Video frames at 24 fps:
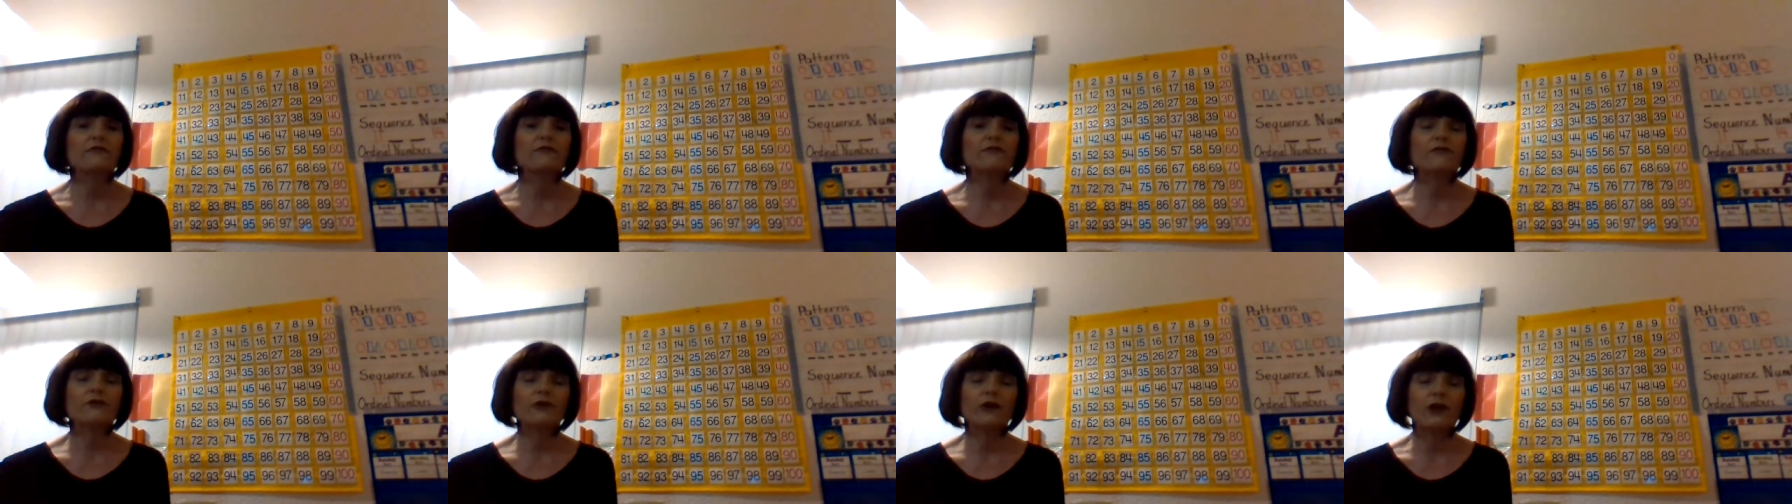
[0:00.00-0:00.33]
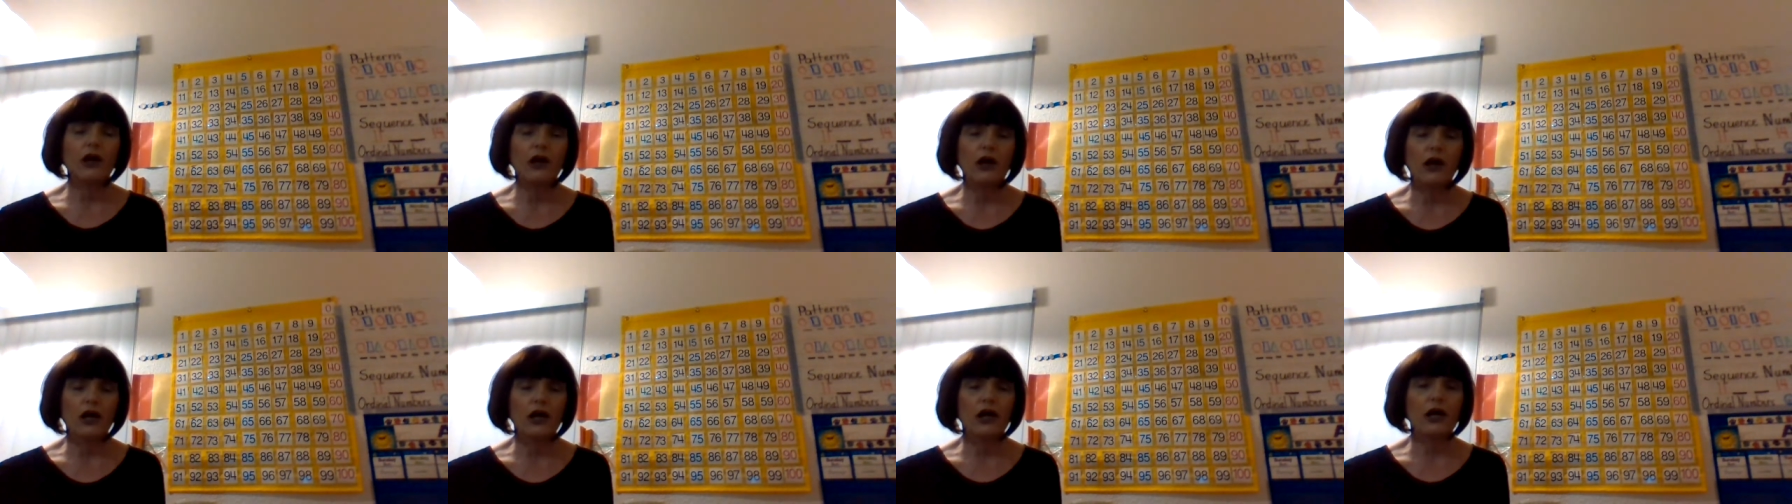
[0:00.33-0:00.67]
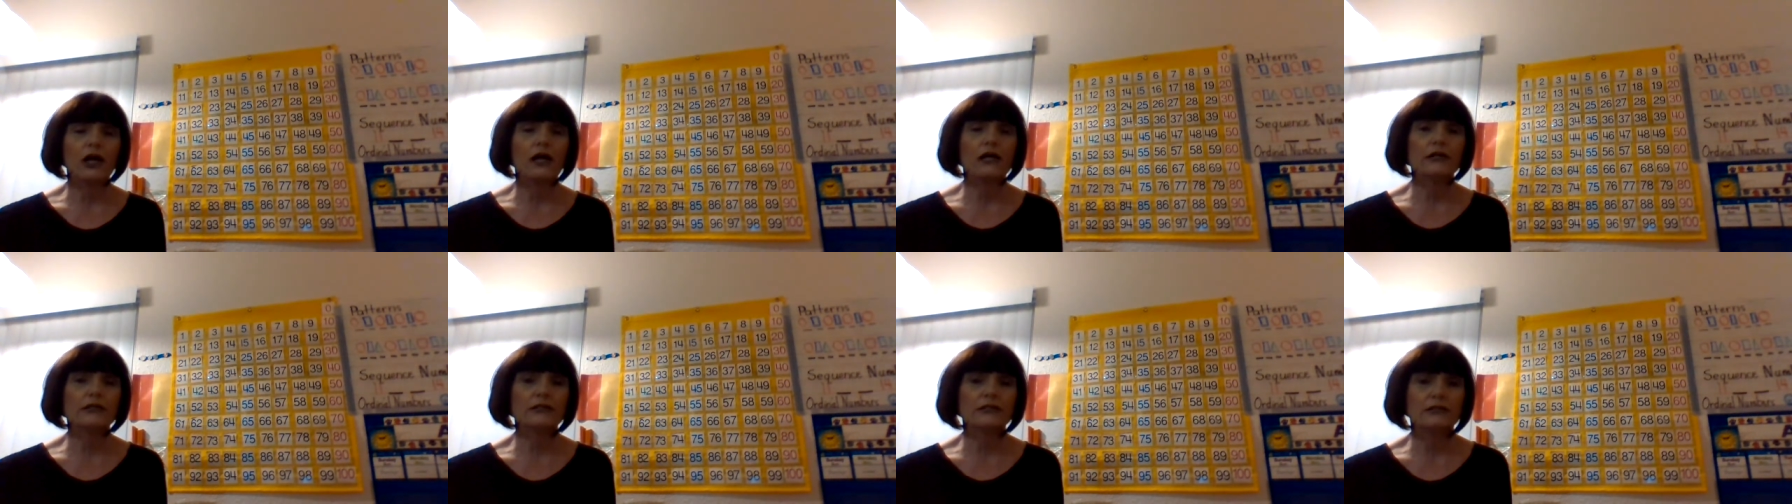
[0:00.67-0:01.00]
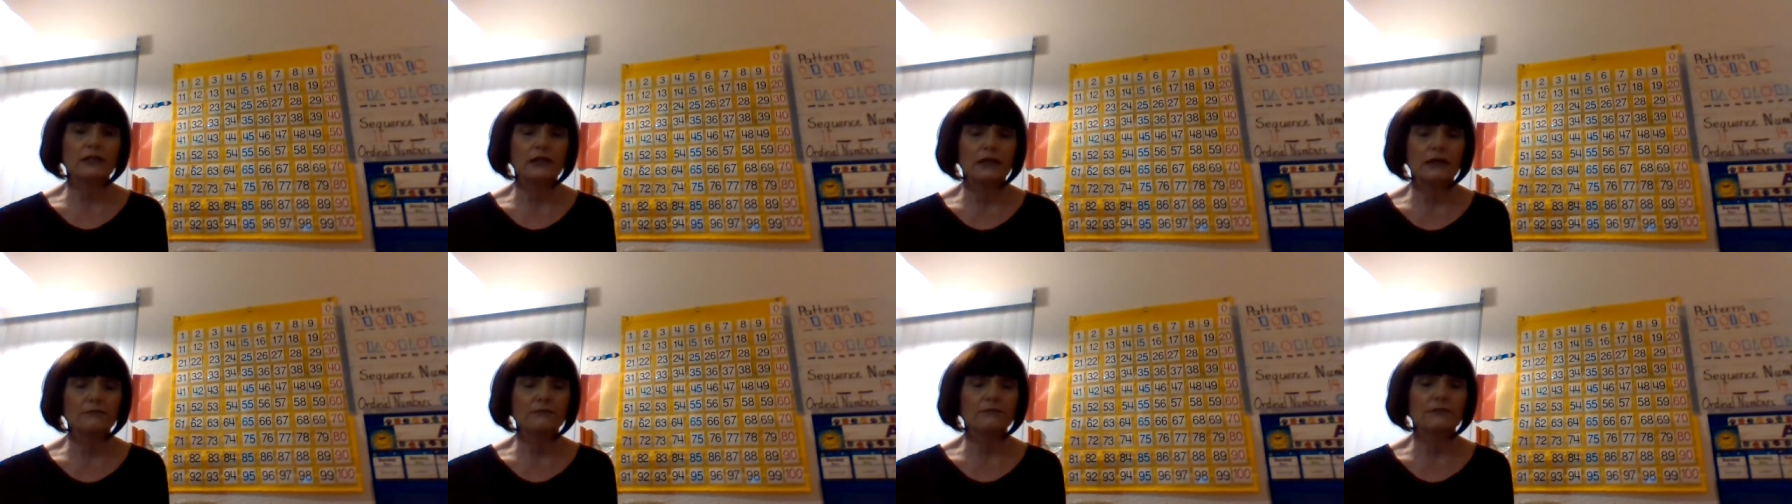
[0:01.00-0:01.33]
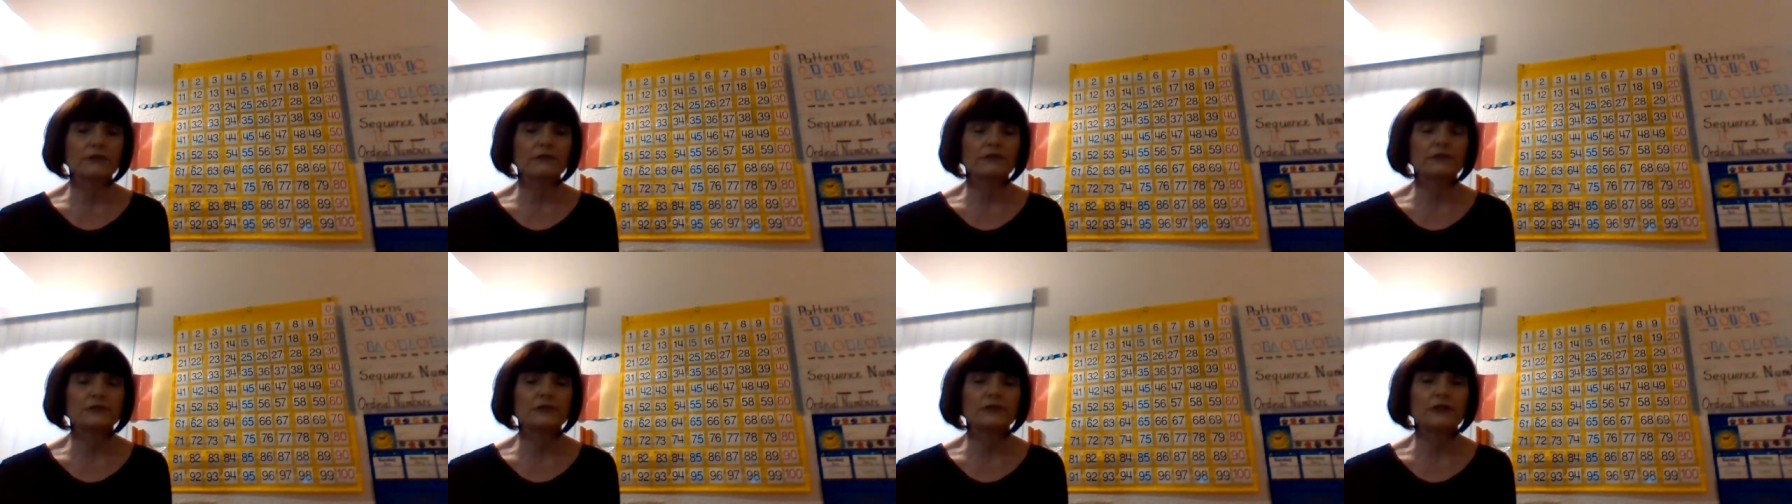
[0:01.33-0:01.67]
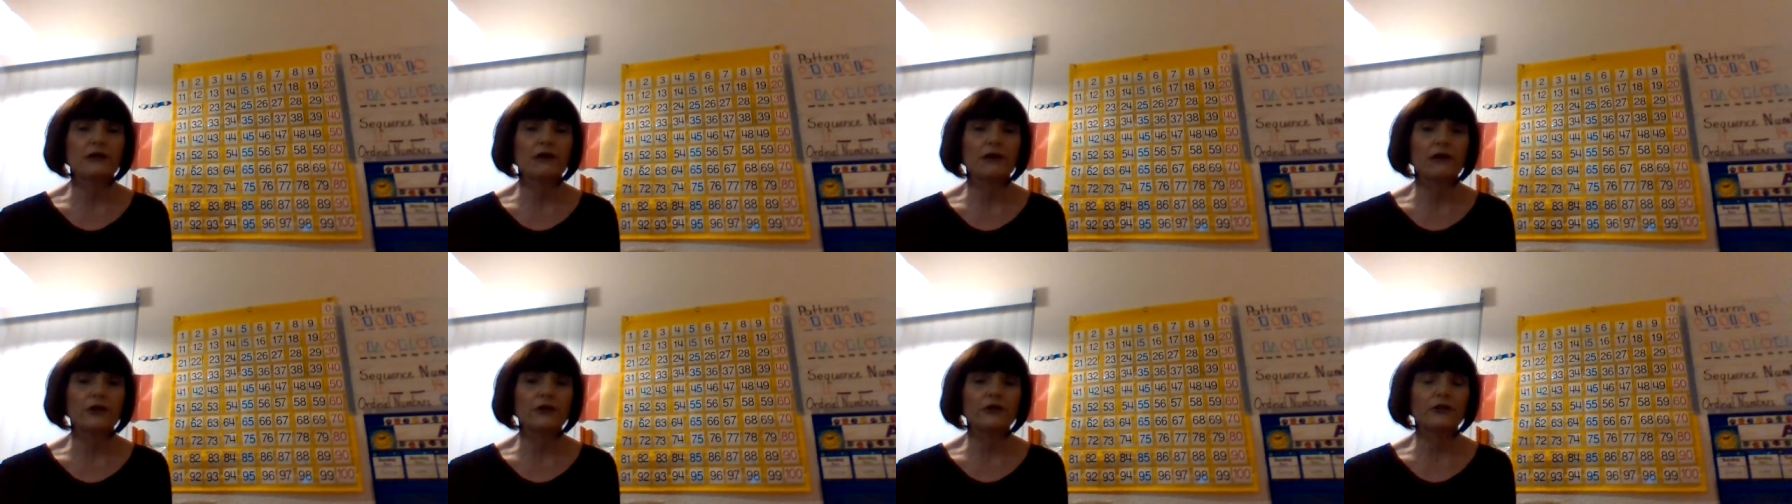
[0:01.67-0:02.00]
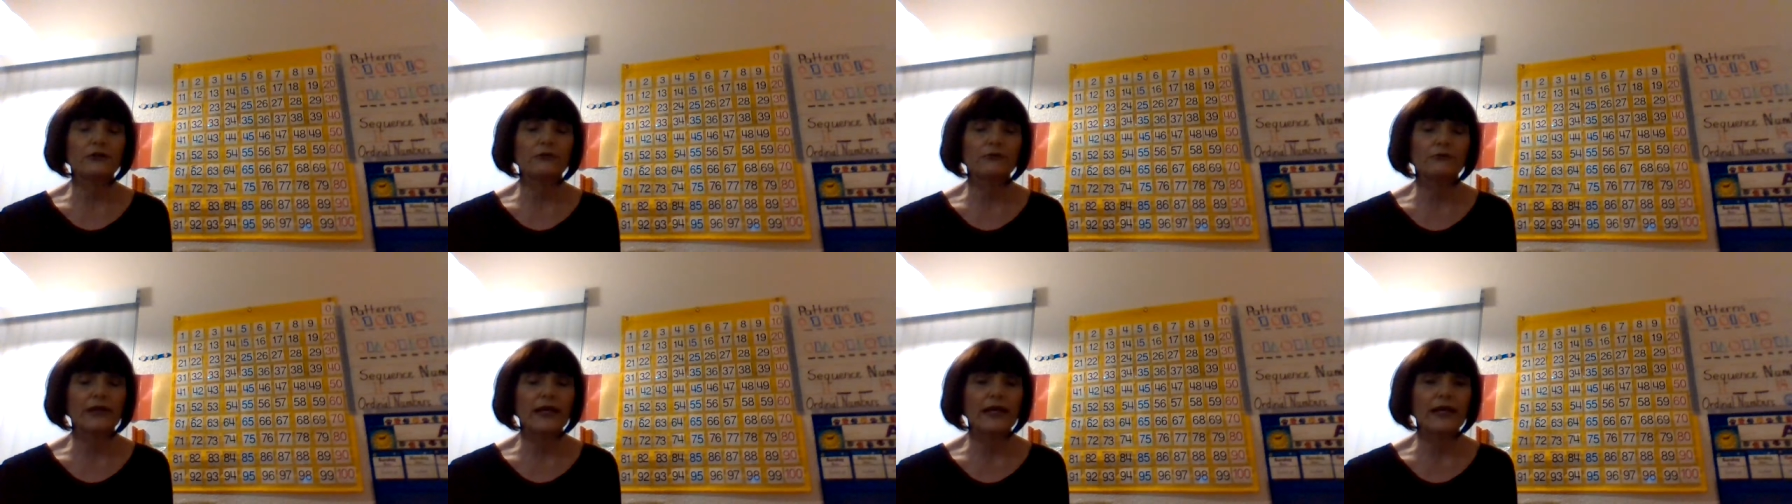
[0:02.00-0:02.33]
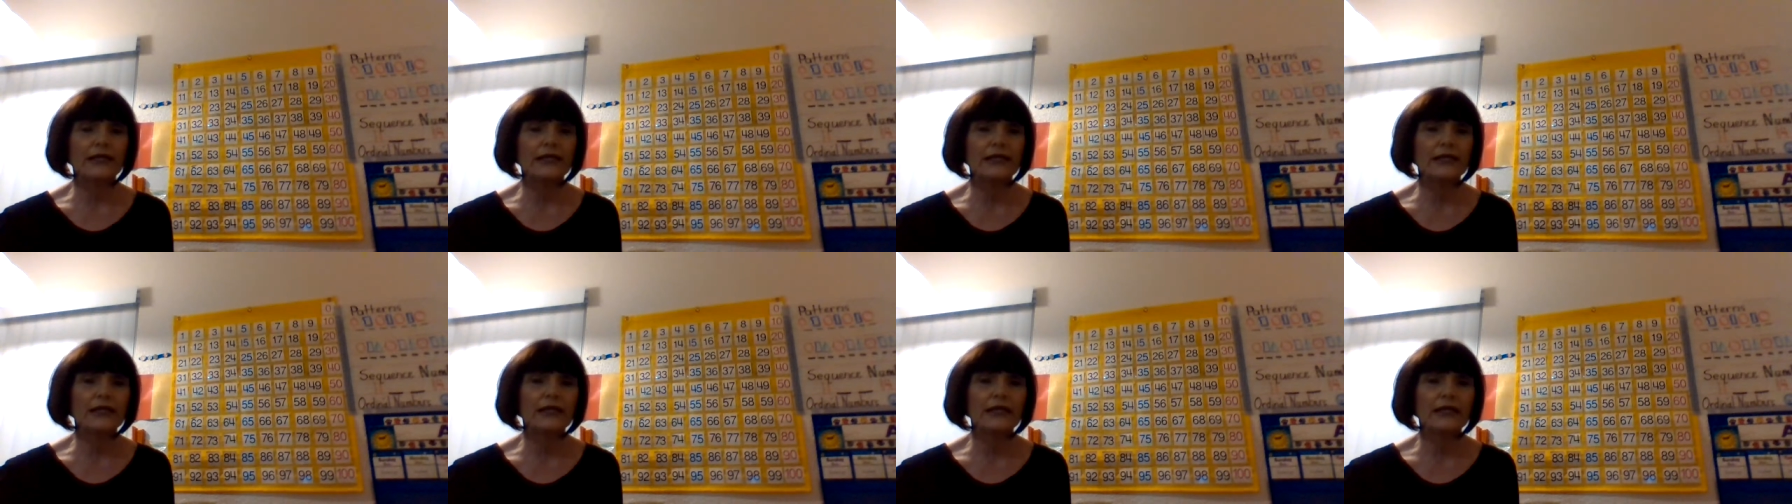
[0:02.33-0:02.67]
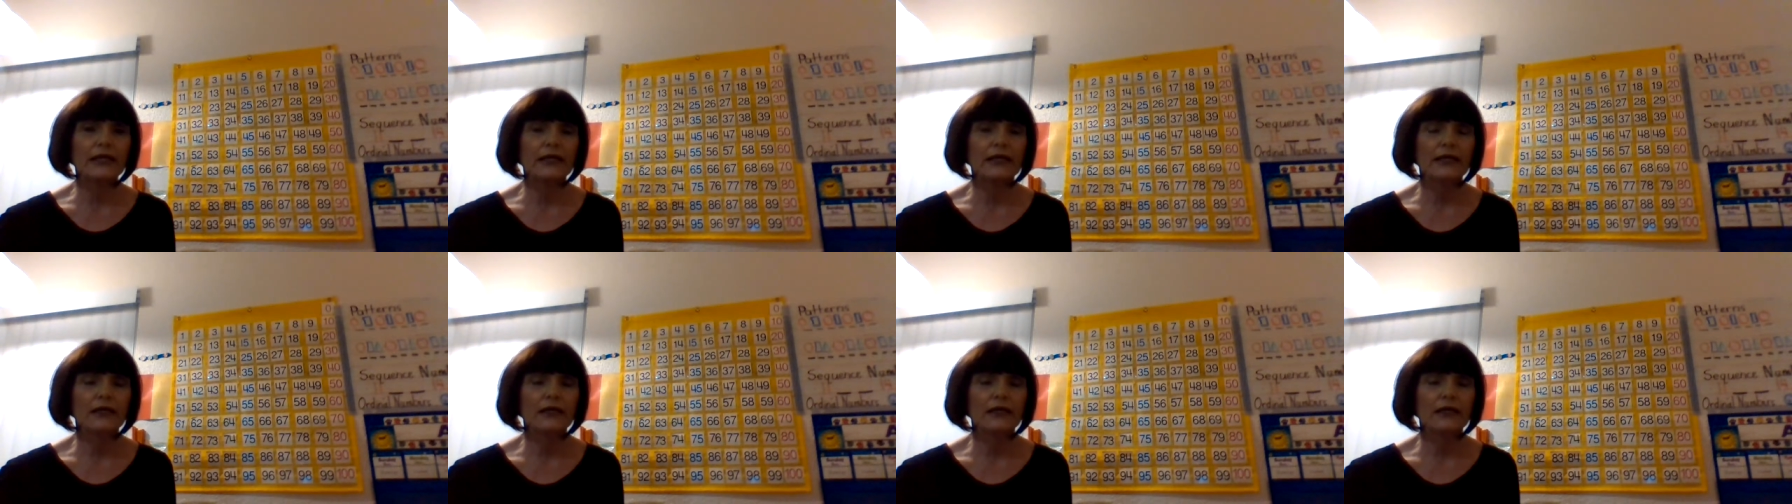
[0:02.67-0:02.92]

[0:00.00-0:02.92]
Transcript: for odd numbers? Are you ready?